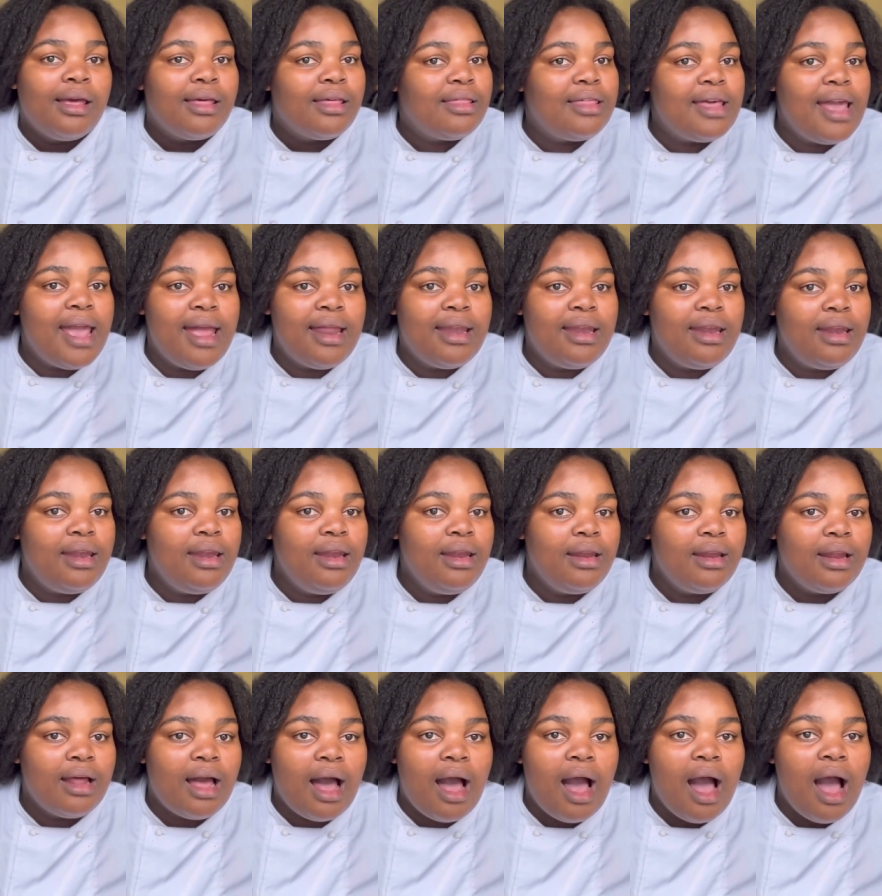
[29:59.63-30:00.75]

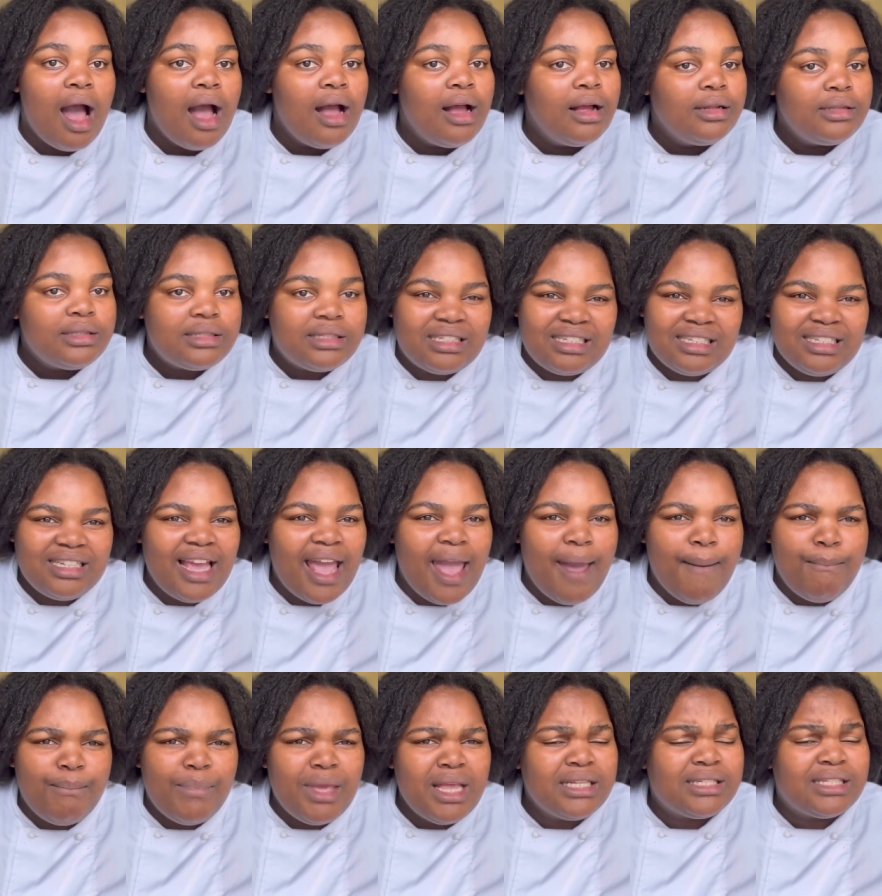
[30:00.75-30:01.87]
then
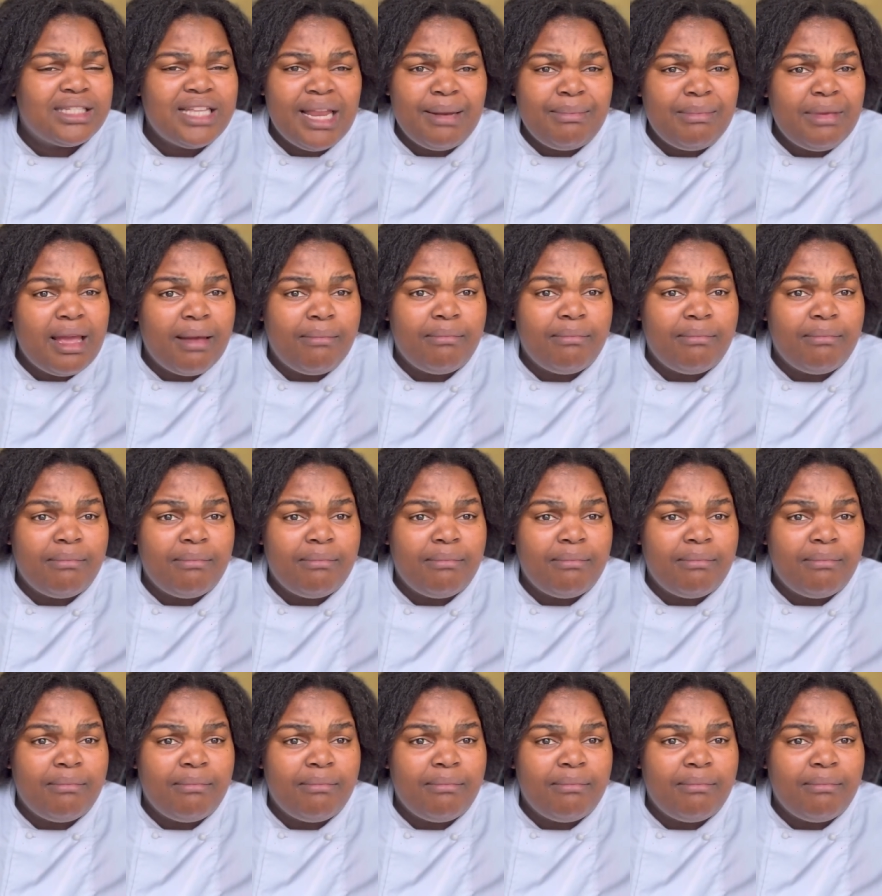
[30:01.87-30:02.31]
dm me send me a